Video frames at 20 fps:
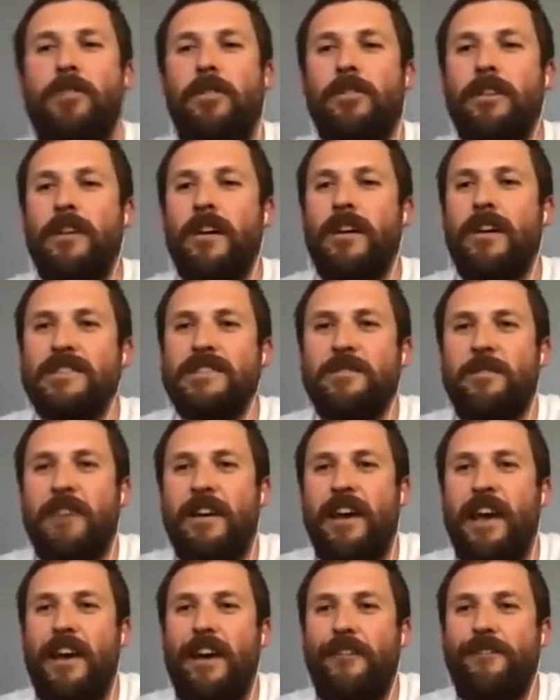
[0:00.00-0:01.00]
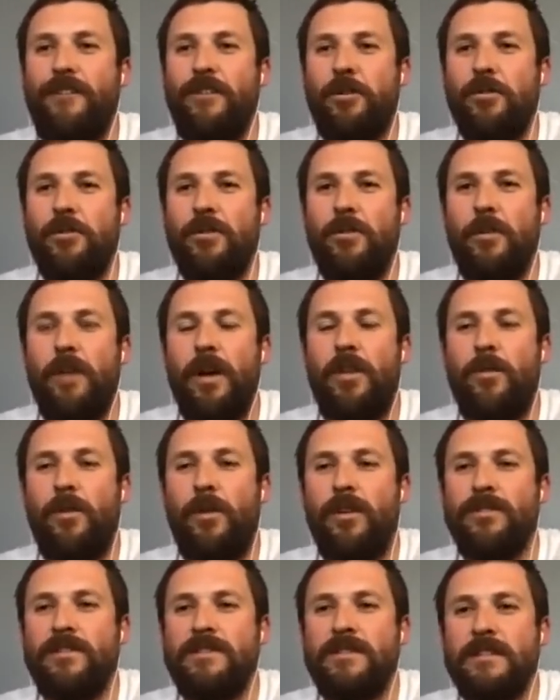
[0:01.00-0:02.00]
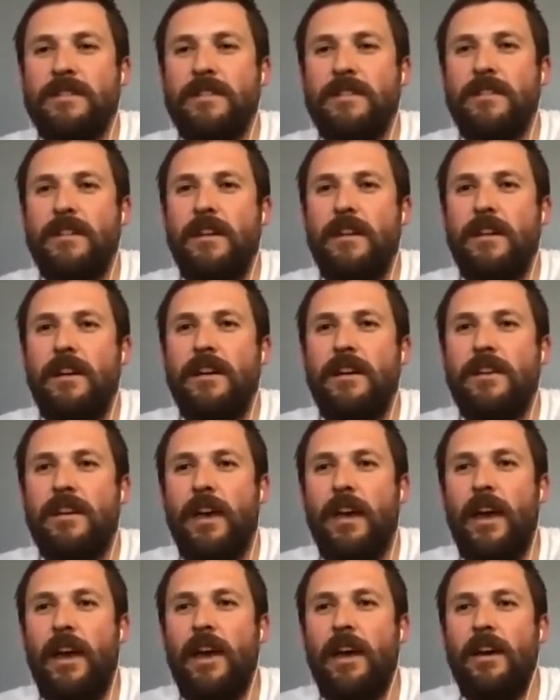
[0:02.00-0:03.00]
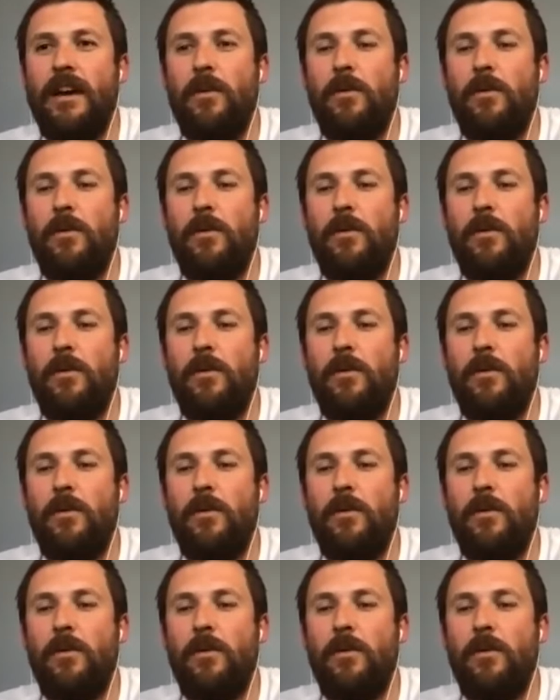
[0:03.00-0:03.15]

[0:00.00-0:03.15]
podcast about how feral the weather was. Yeah.